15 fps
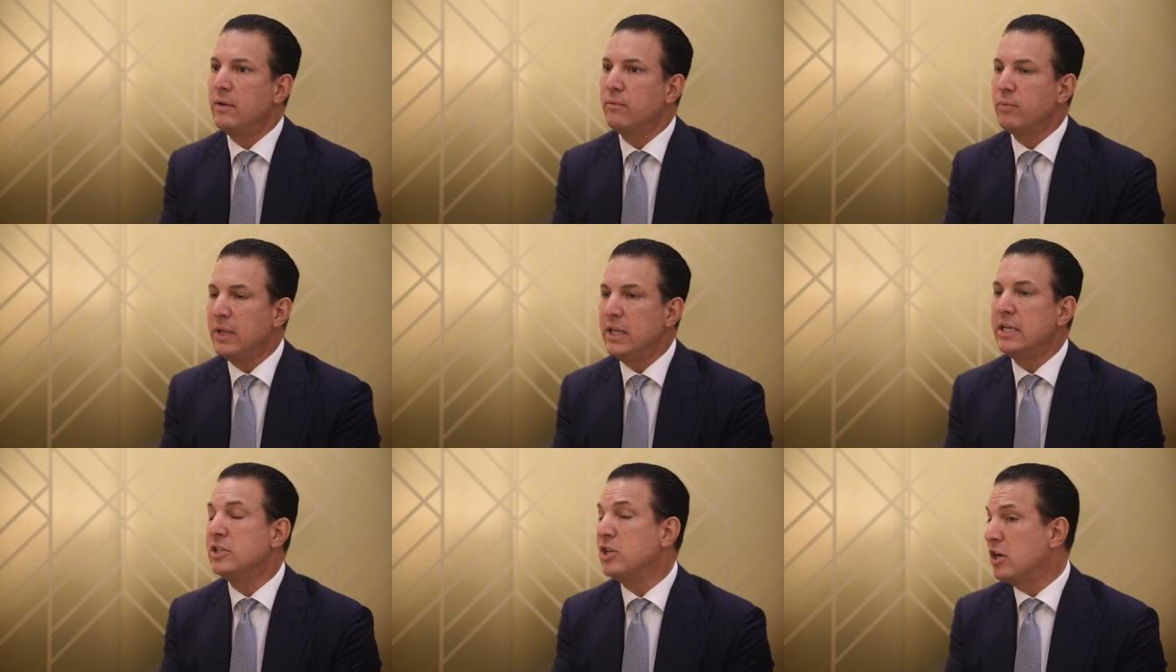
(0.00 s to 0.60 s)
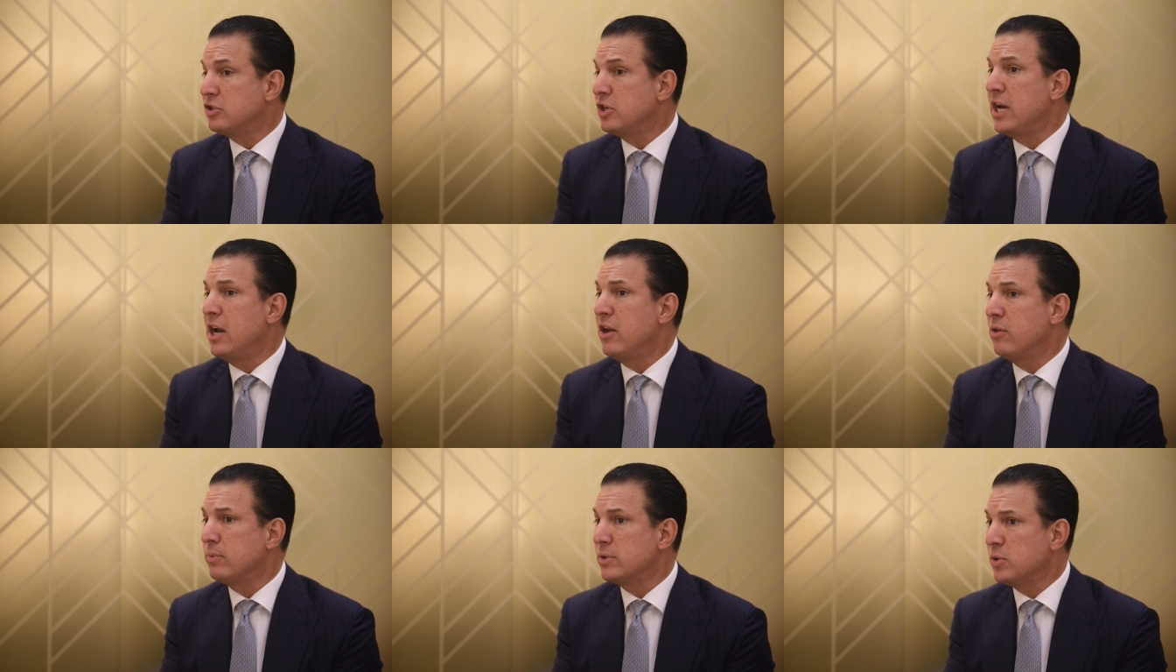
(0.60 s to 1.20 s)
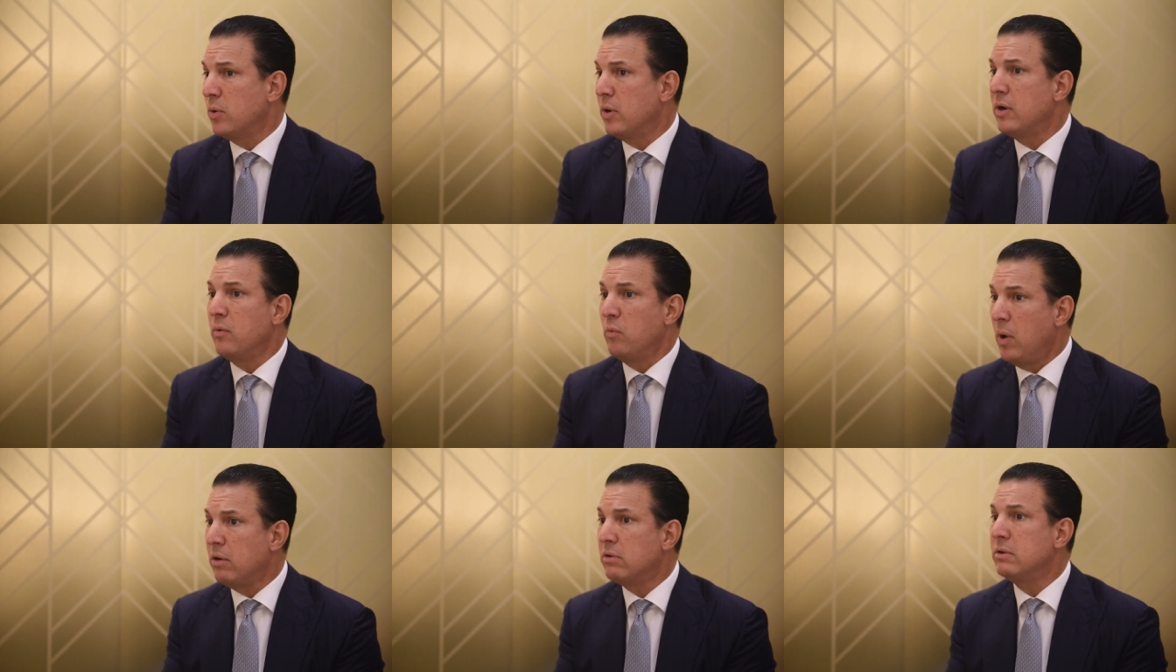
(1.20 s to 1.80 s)
really indoctrinated the resort
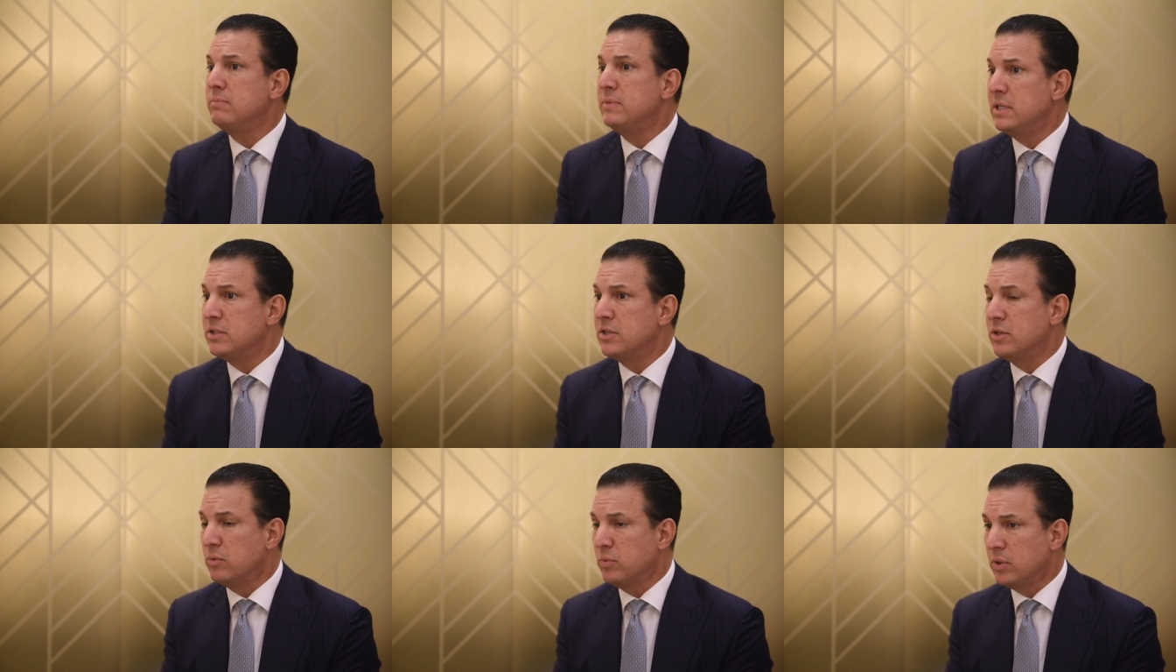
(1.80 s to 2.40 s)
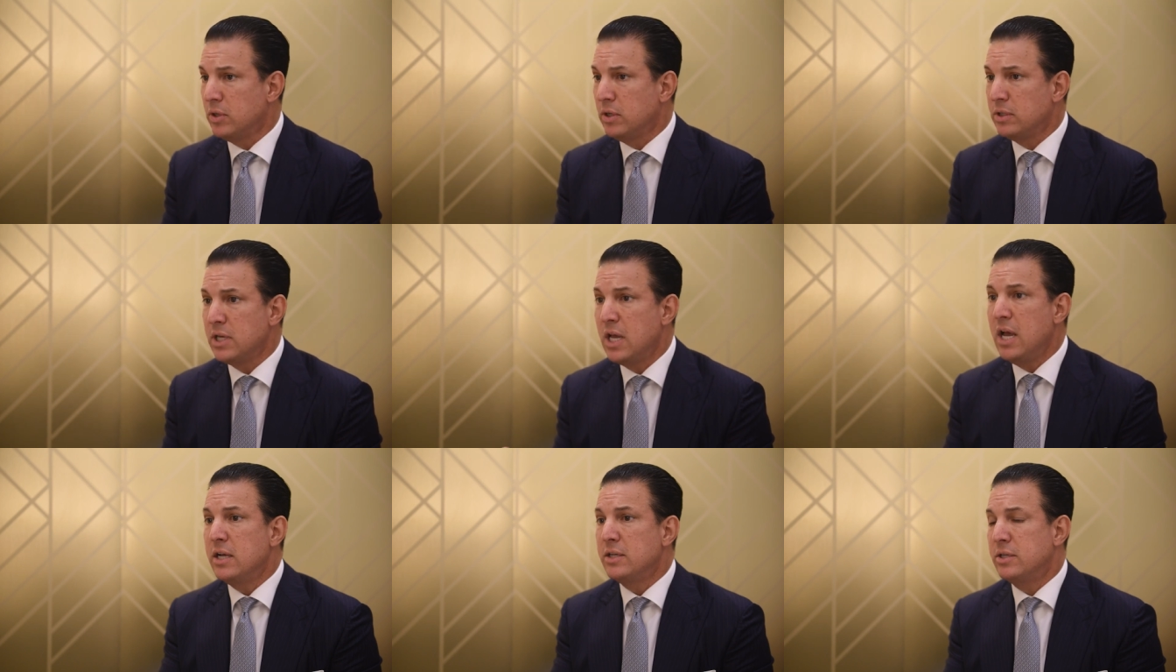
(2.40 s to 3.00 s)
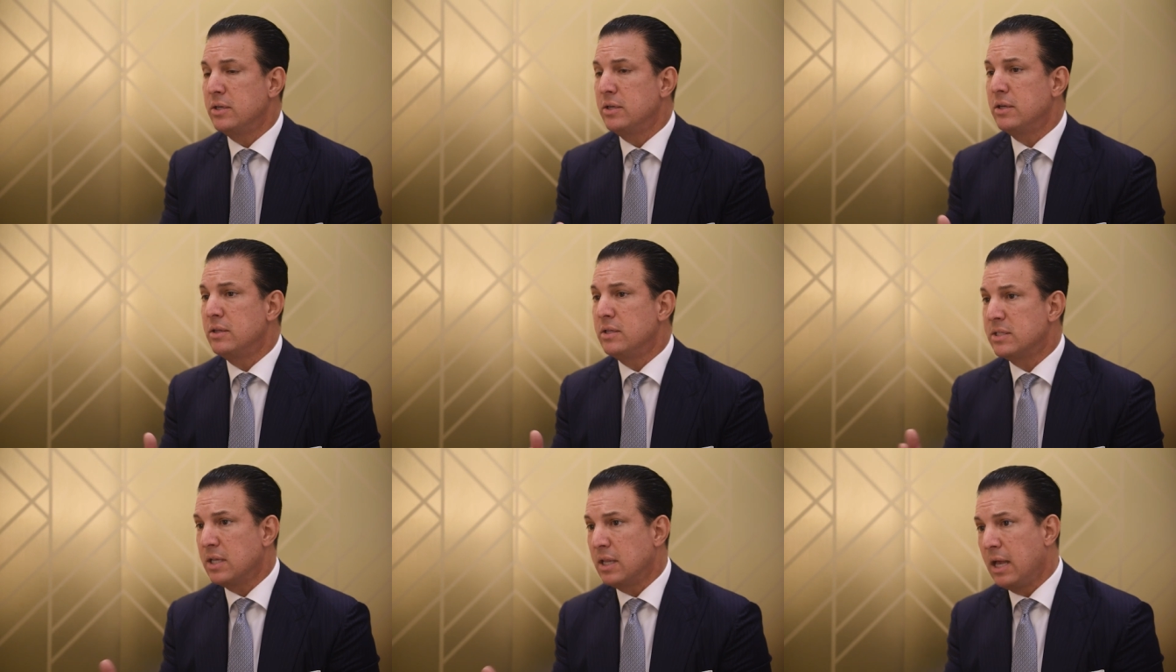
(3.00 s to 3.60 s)
and welcomed it to the world, to
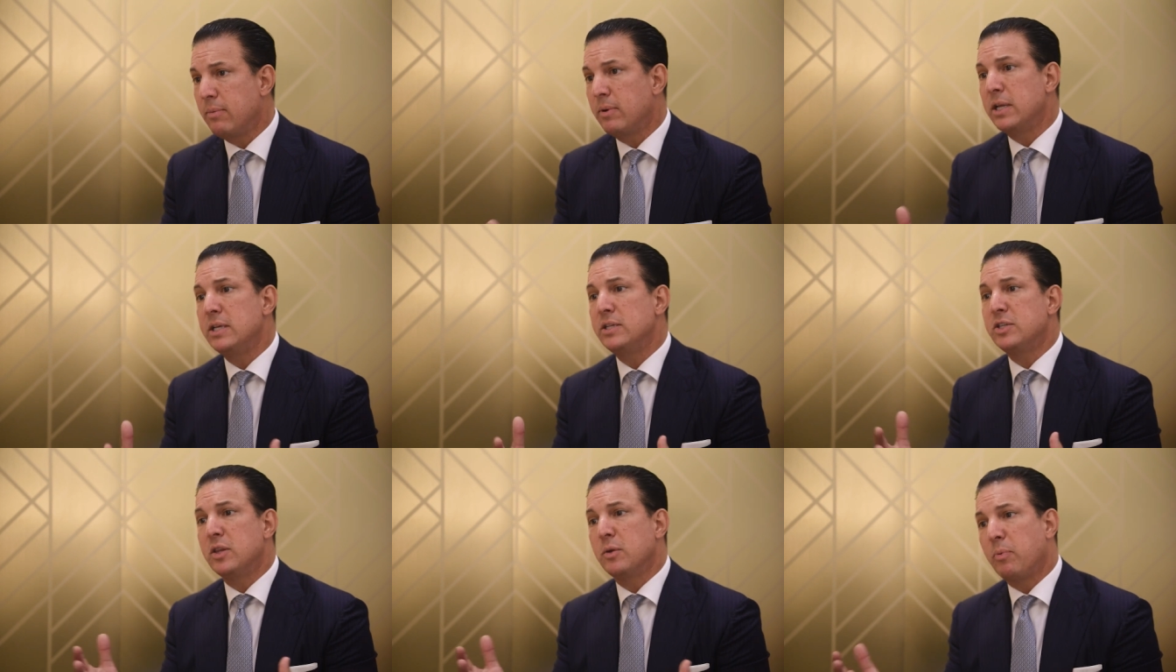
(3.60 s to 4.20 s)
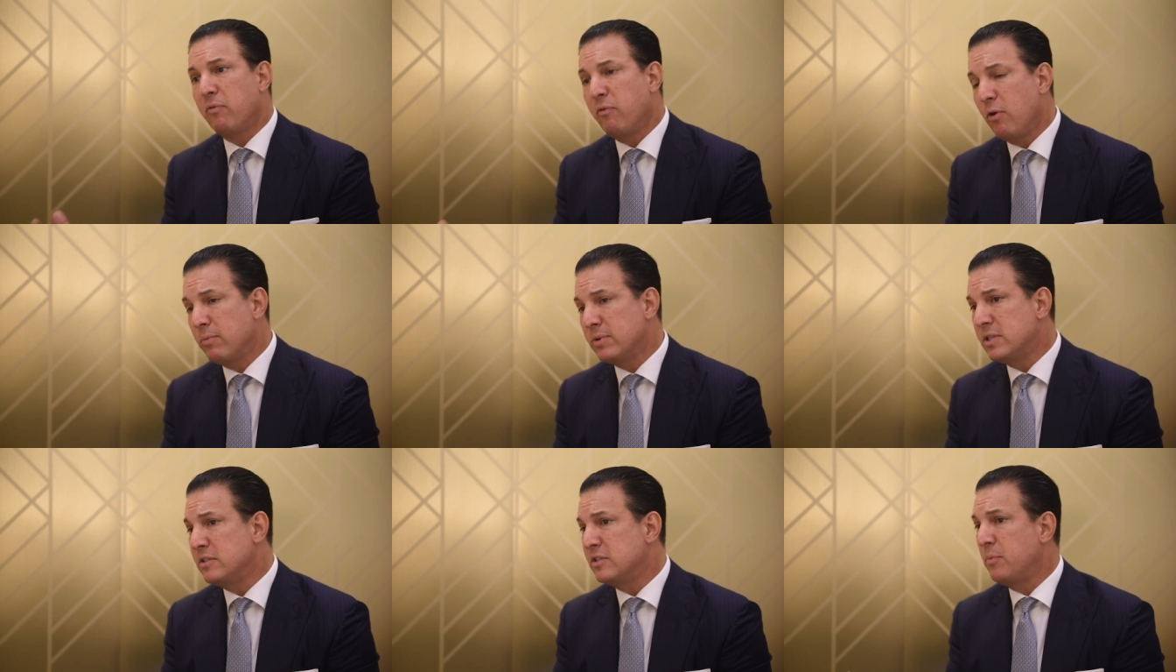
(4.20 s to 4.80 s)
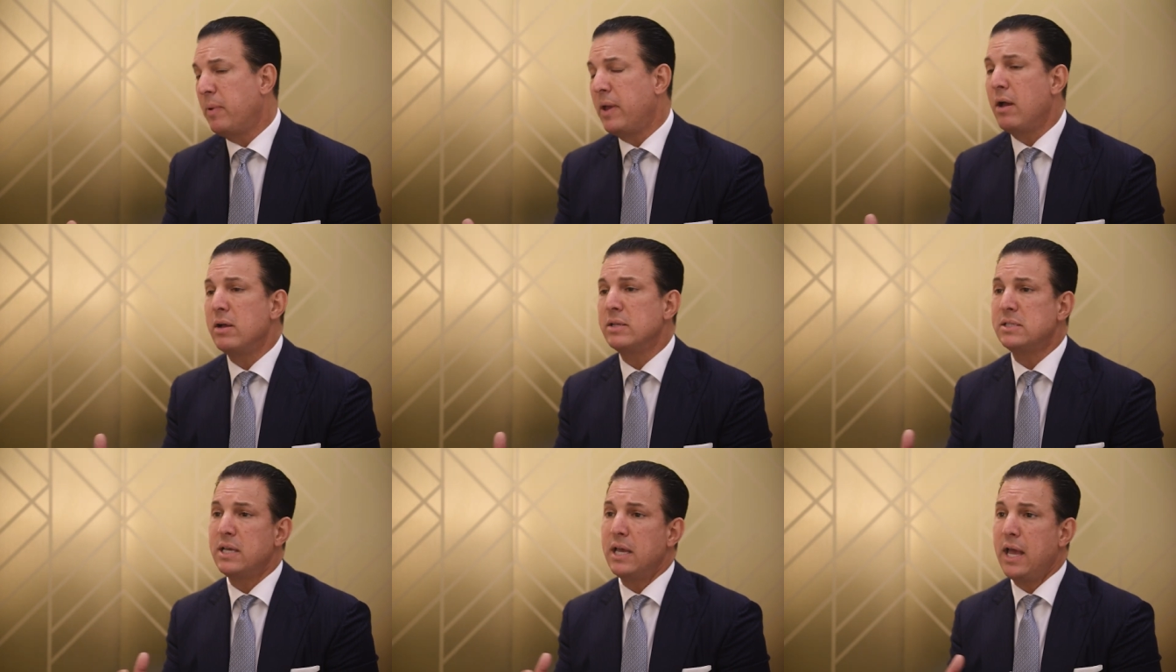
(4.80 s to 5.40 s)
the celebrities, to the performances of
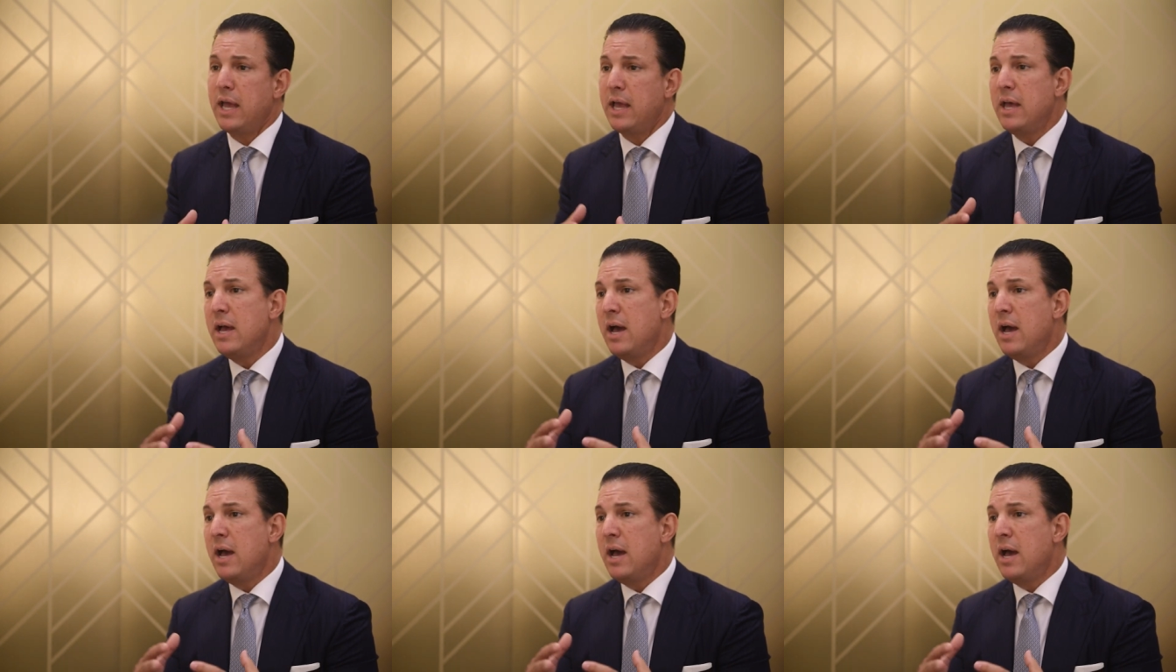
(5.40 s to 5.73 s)
Beyonce,